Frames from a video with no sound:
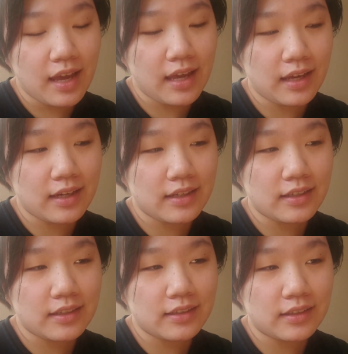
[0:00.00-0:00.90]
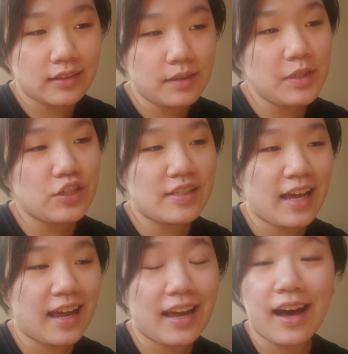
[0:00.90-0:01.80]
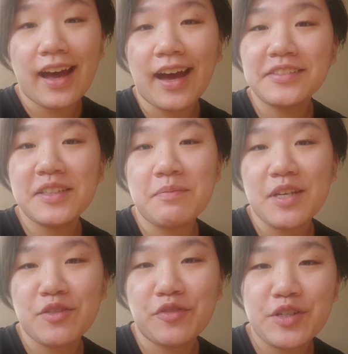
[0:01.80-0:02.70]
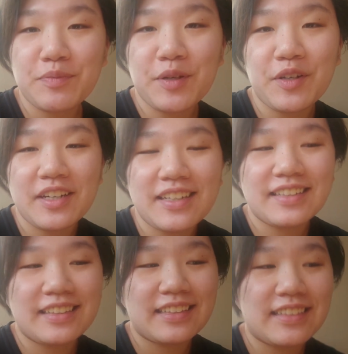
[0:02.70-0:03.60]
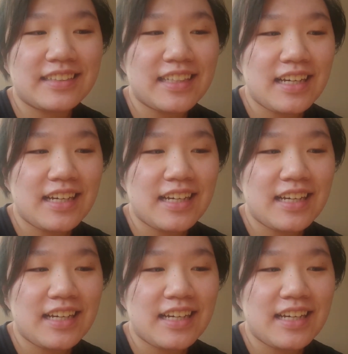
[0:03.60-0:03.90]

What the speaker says: And let me just say, I actually missed first period because